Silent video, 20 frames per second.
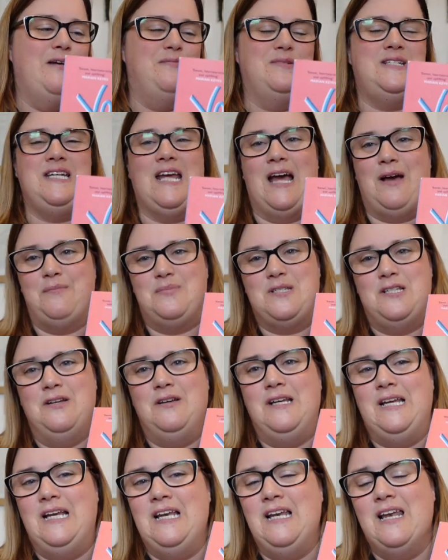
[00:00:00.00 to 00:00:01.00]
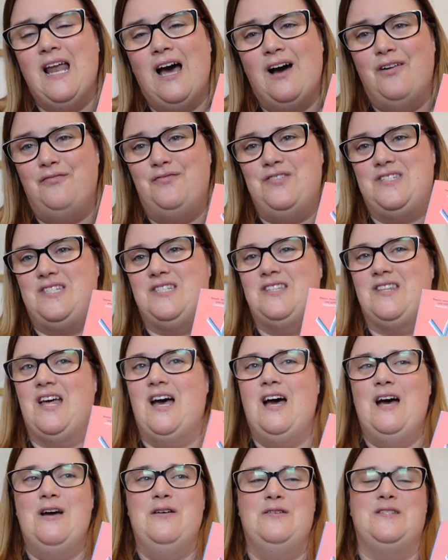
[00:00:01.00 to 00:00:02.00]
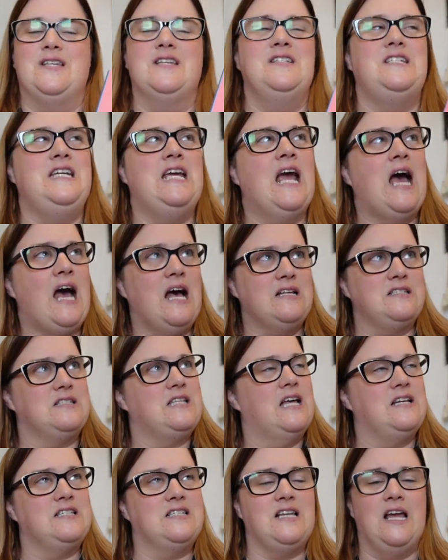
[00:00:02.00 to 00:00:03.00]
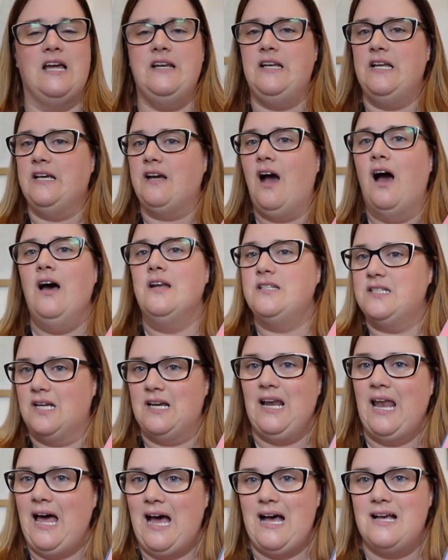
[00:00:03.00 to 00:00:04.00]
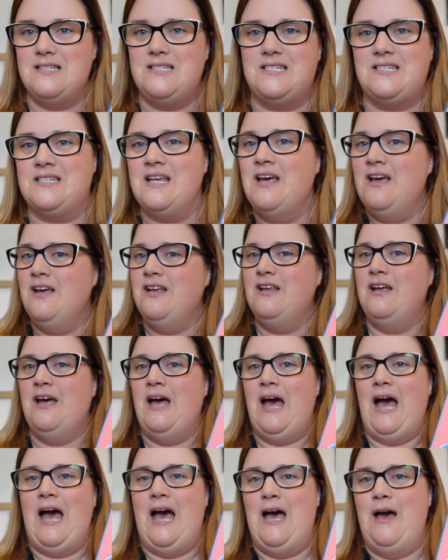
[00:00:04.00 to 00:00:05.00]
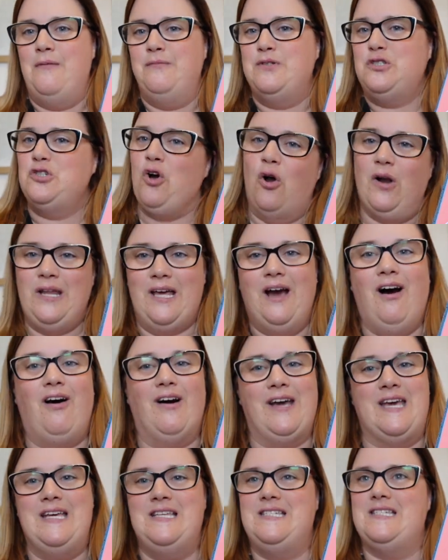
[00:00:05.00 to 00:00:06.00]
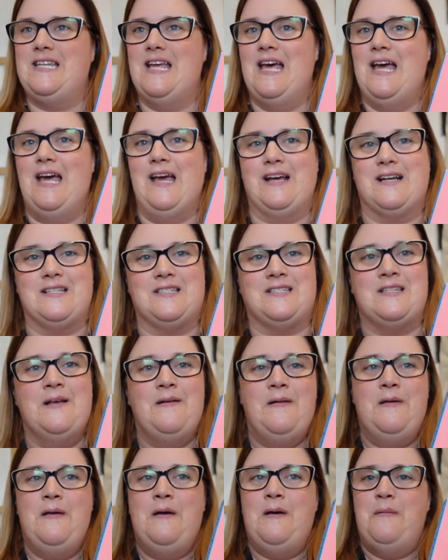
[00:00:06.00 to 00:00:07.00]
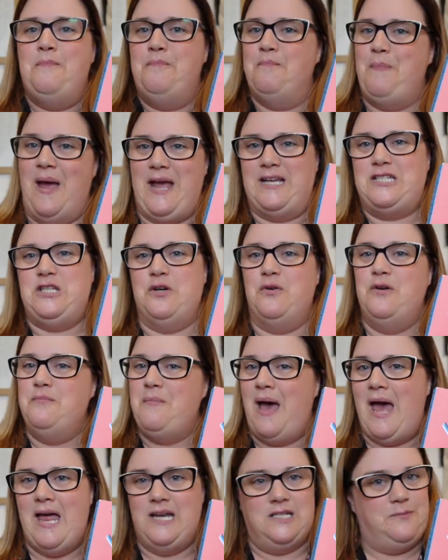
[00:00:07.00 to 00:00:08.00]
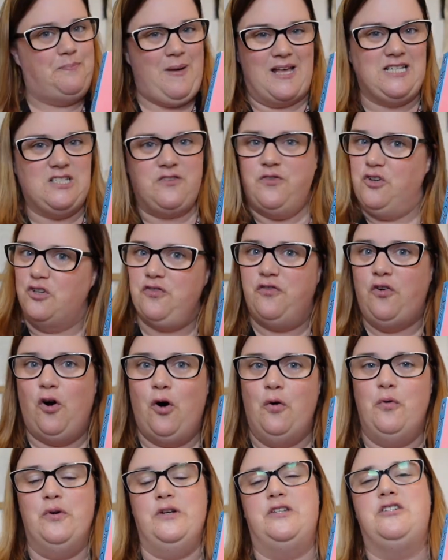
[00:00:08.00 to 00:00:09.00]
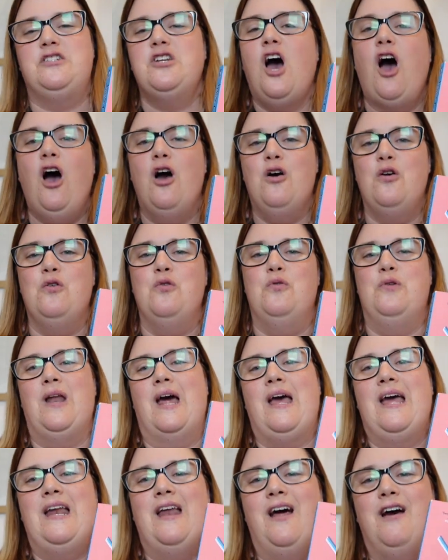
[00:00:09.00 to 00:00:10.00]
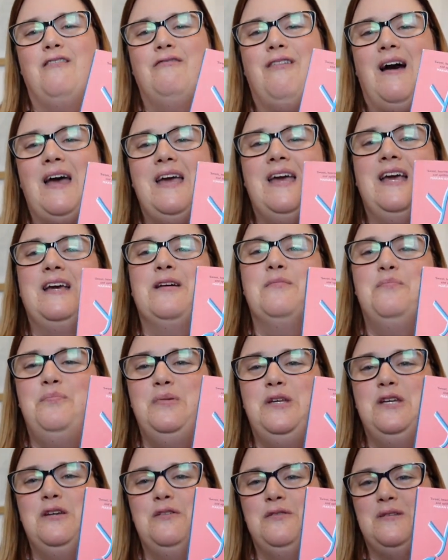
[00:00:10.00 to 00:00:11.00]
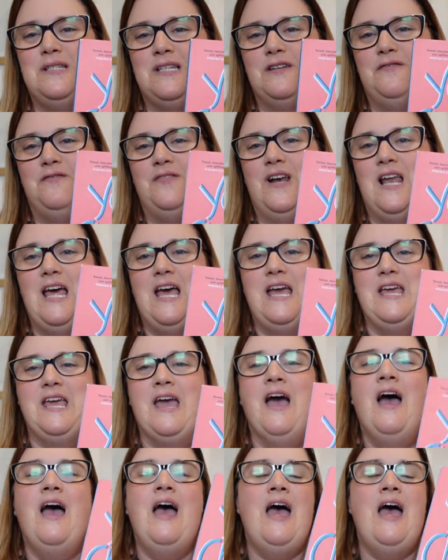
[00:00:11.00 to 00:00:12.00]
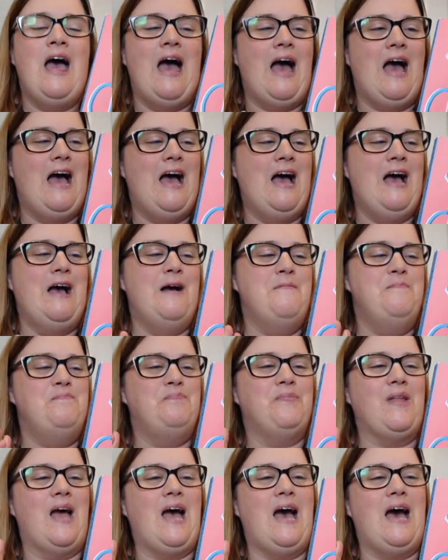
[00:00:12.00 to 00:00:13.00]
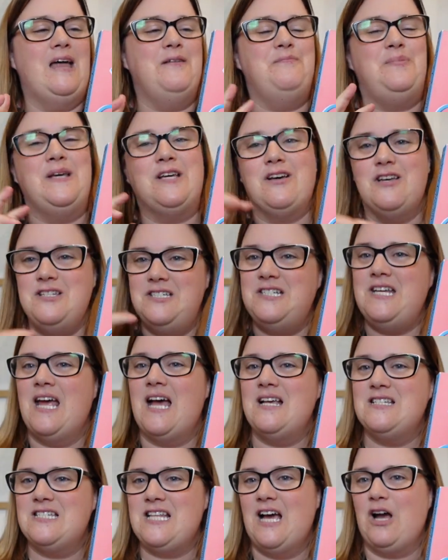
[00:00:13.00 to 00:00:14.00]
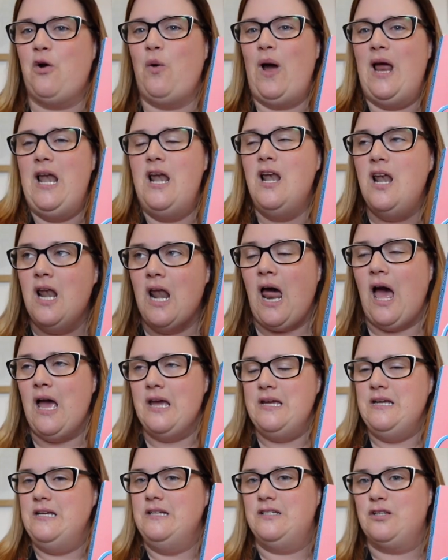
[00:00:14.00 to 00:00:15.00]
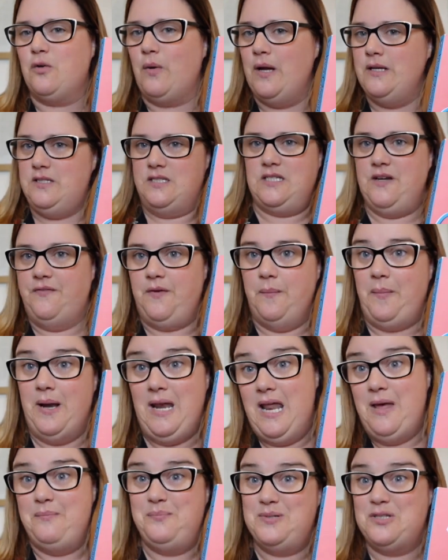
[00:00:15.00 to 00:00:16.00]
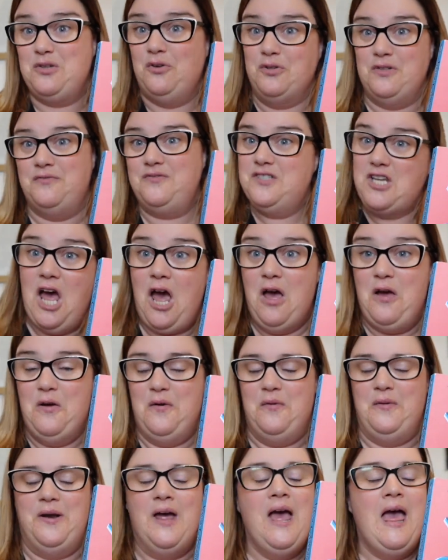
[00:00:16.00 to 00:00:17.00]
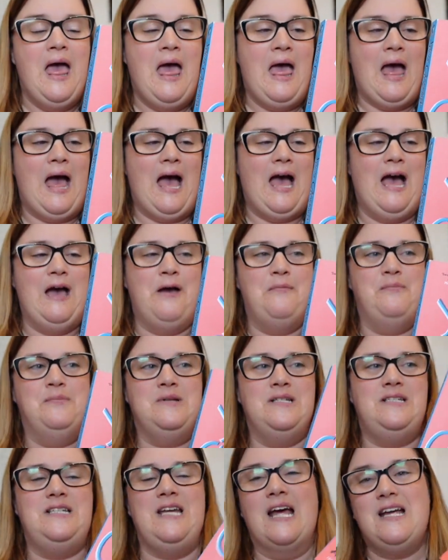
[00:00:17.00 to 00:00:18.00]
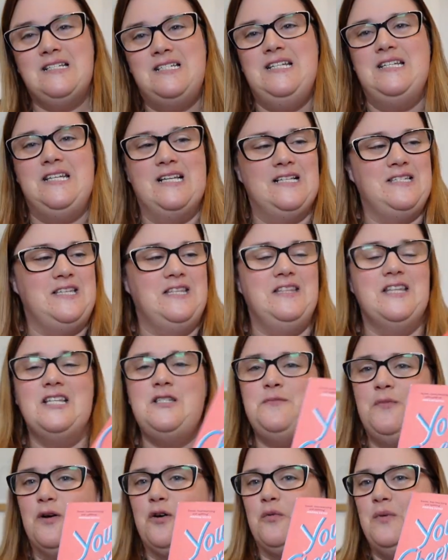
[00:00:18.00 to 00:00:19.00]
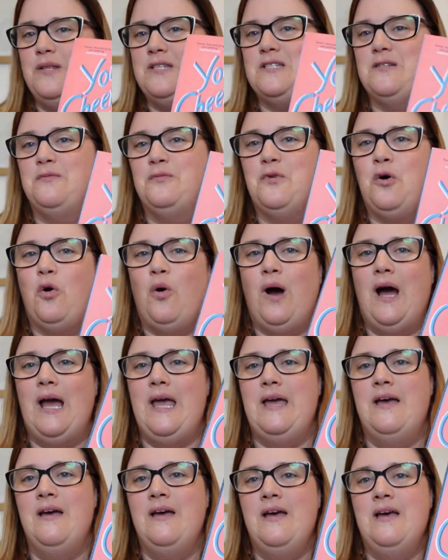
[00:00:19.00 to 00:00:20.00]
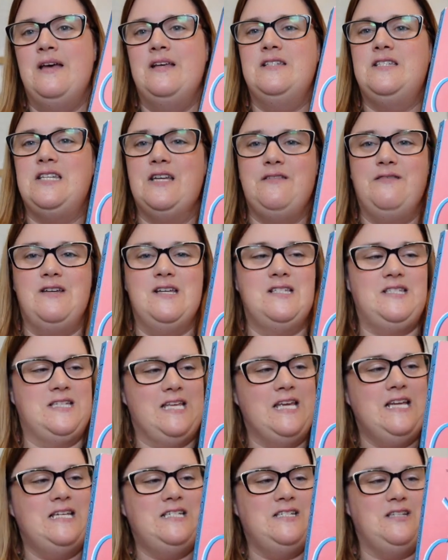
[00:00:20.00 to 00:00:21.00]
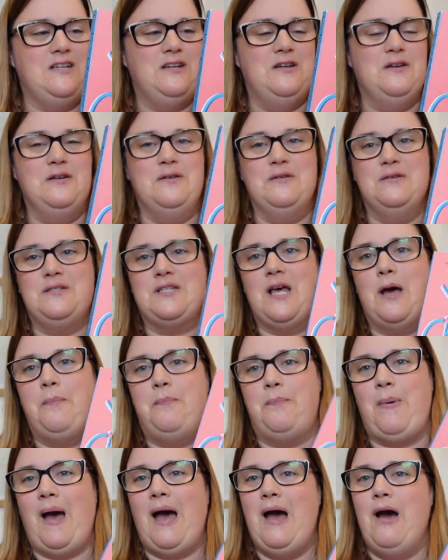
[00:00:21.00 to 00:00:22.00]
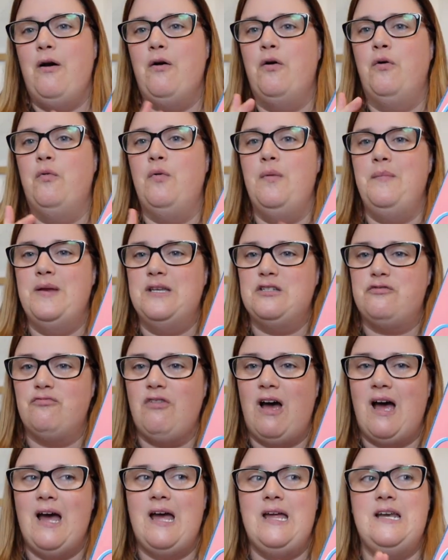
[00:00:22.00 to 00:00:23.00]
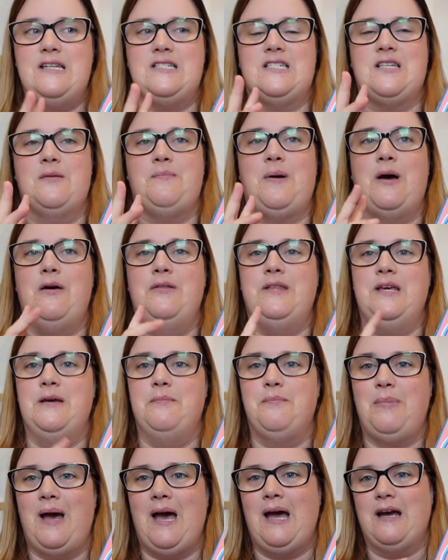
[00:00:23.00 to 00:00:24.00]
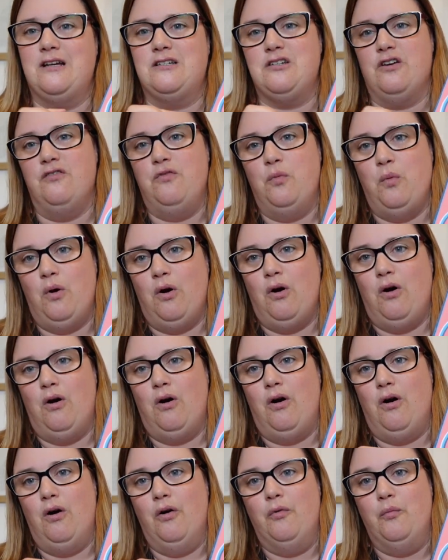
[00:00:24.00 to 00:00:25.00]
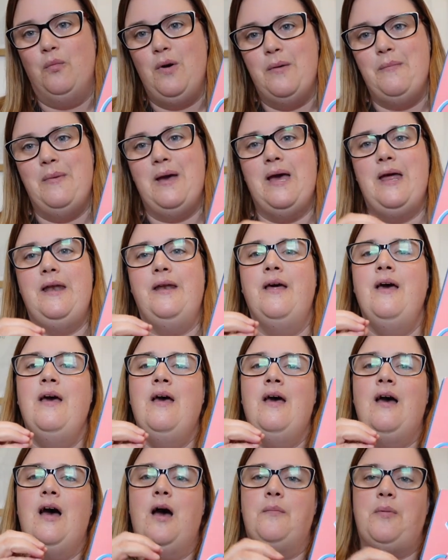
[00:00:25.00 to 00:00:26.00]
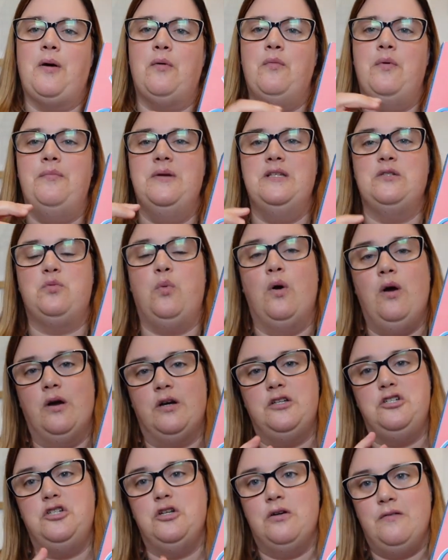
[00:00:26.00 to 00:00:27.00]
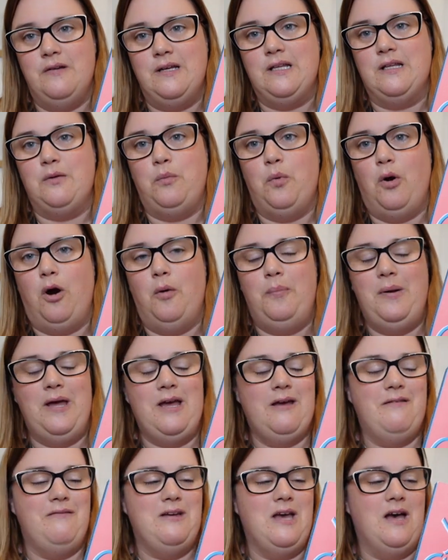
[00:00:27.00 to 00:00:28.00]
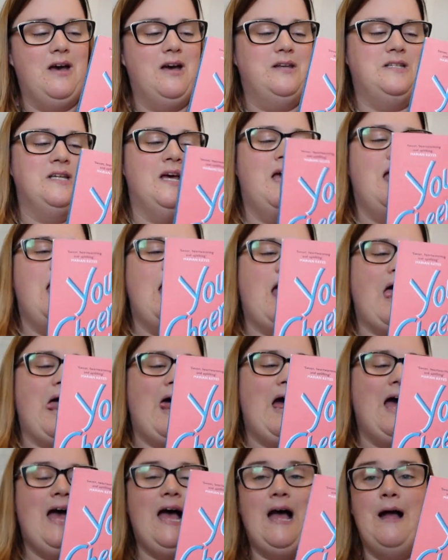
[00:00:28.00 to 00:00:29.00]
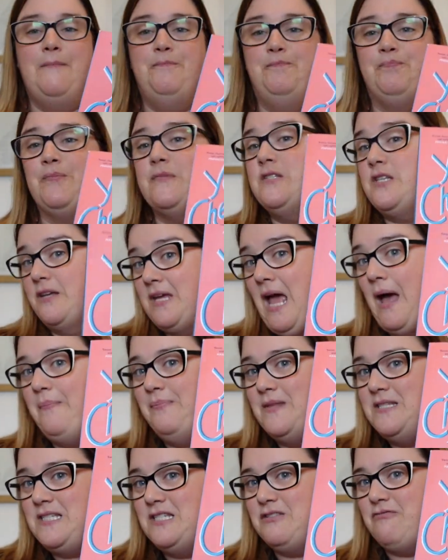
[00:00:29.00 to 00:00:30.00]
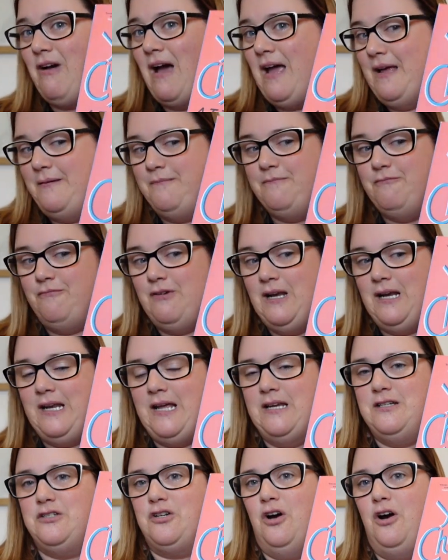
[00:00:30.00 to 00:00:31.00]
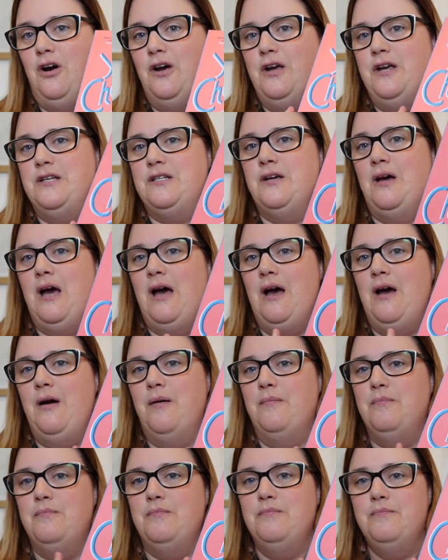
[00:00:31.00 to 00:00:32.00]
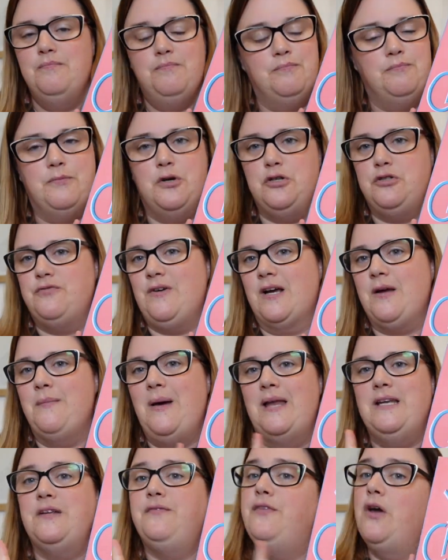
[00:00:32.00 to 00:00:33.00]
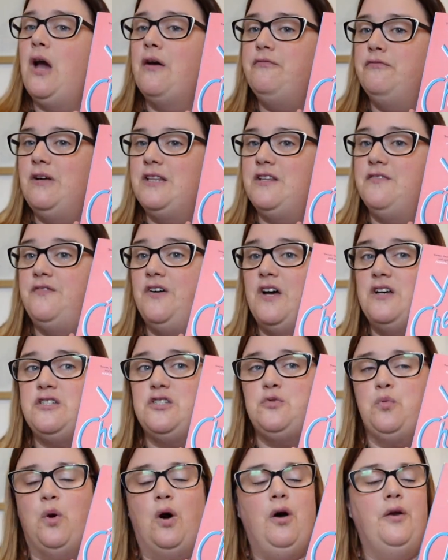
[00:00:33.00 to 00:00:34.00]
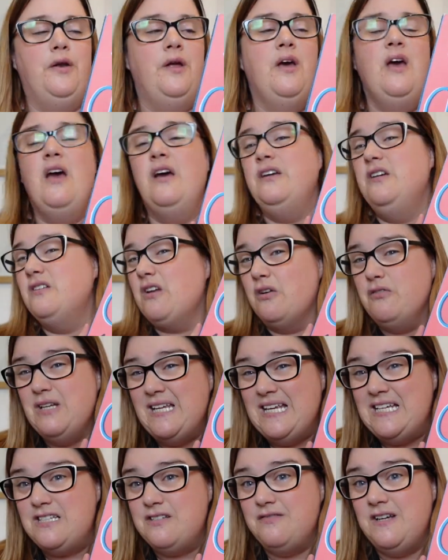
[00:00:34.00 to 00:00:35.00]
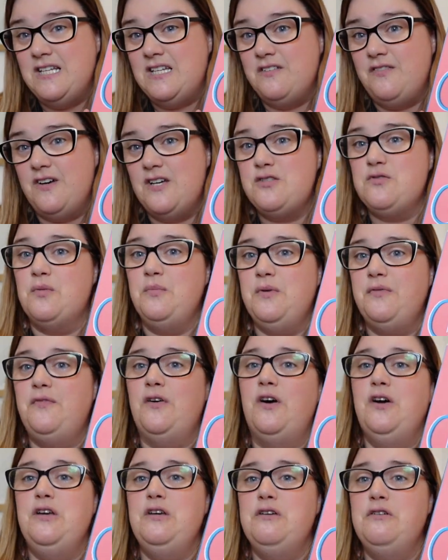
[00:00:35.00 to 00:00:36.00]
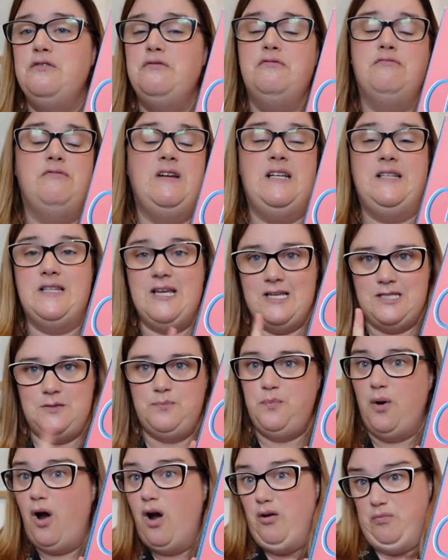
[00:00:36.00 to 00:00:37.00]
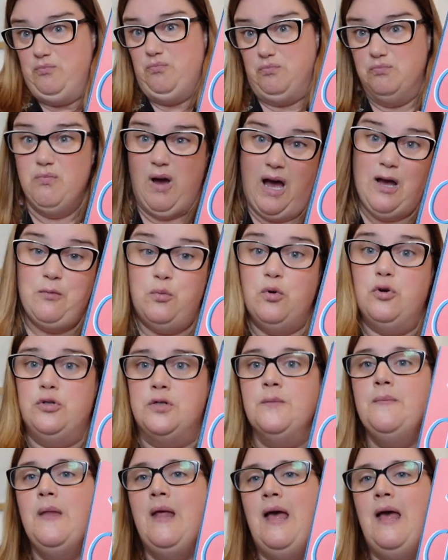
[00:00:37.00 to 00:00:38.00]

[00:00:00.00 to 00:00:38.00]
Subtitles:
She absolutely loves those, and she has that slightly cut glass, jolly hockey sticks, make do and mend, best foot forward tone in her writing beautifully. And because she has that quite light, quite stiff upper lip sort of tone, she actually deals in this book with some quite serious issues about women's rights, about the impact of war on women, about women's work during the war period. So yeah, this is great. Really enjoyed. Much recommend. If you haven't read the first one, you don't need to read the first one before you read this, but I would.